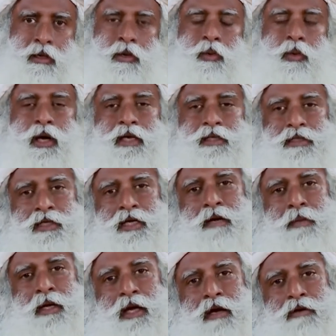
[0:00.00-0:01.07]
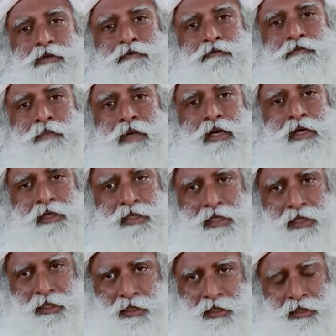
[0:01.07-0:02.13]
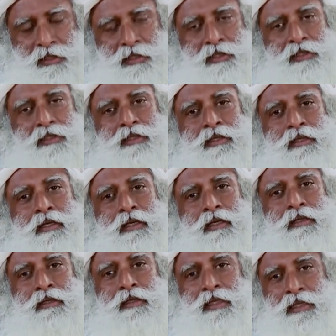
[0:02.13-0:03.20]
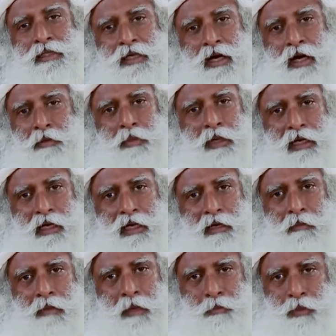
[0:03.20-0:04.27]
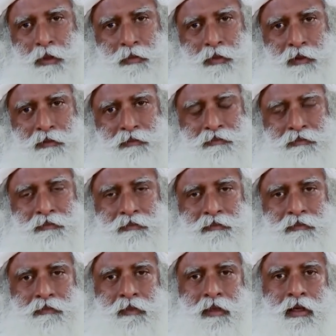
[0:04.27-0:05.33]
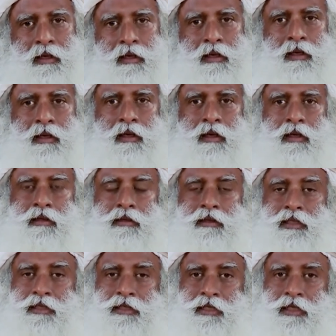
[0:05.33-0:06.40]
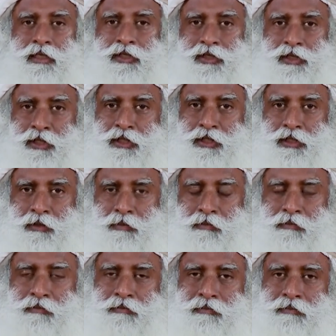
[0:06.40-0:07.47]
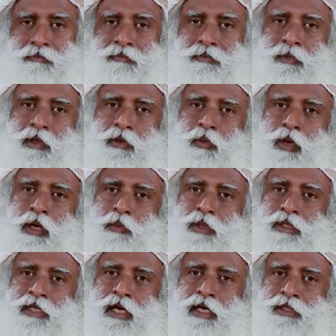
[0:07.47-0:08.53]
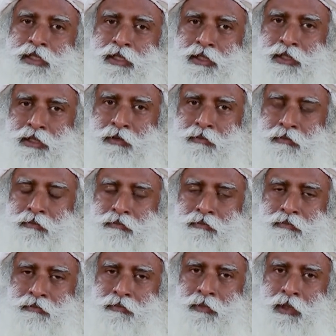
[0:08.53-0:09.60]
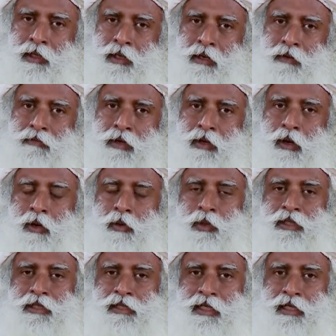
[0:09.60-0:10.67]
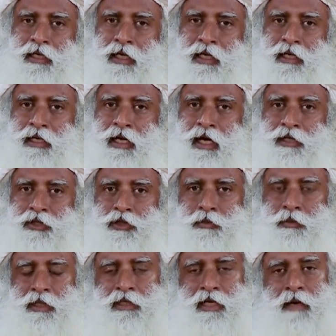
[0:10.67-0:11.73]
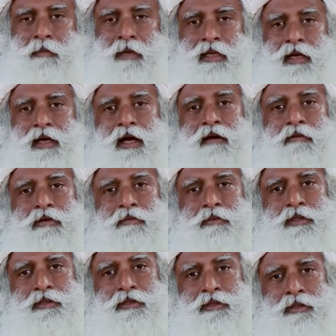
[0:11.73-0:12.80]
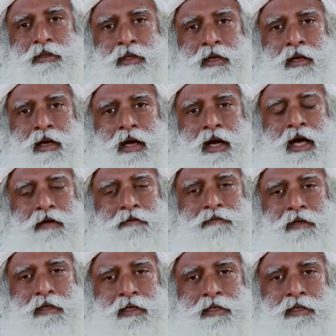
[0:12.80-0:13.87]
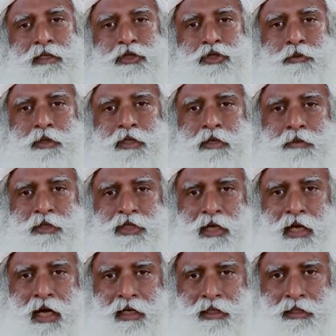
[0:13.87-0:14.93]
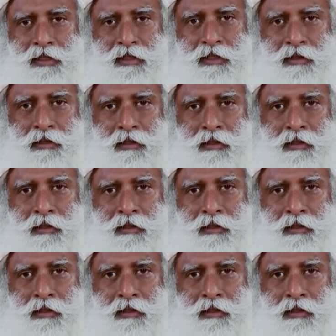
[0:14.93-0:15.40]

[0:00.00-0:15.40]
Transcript: waste coming out of mega cities. This can't be cleaned by people. This needs a system. When we say a system, we're always thinking it has to be done by the government. I feel it needs to be commercialized.